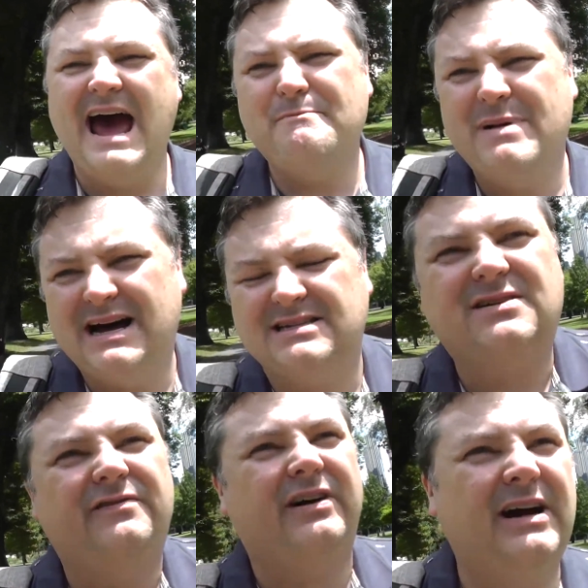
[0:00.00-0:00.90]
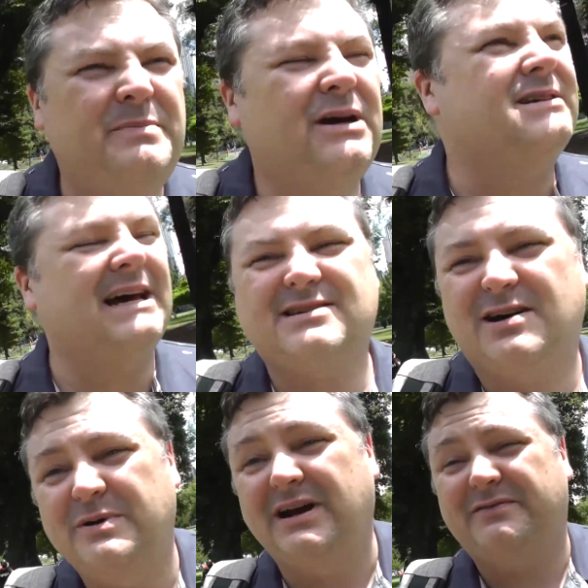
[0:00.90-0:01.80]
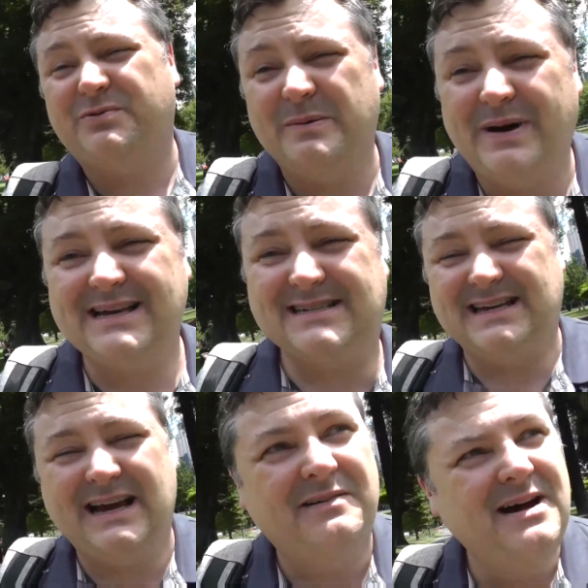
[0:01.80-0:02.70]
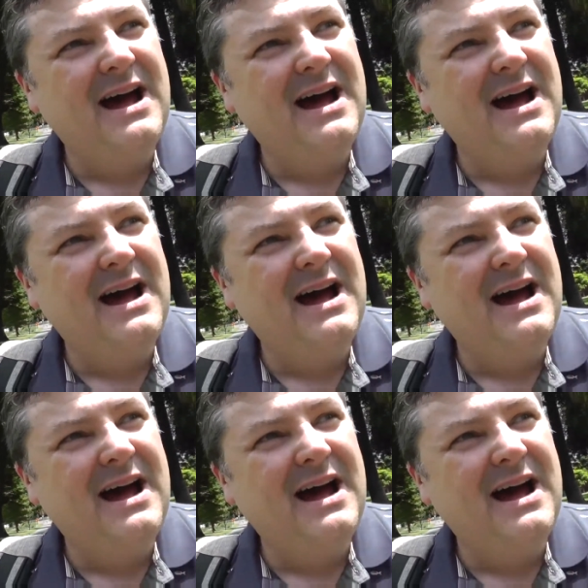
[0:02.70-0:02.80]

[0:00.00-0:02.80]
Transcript: I'm mask free because outside we don't have to wear masks now.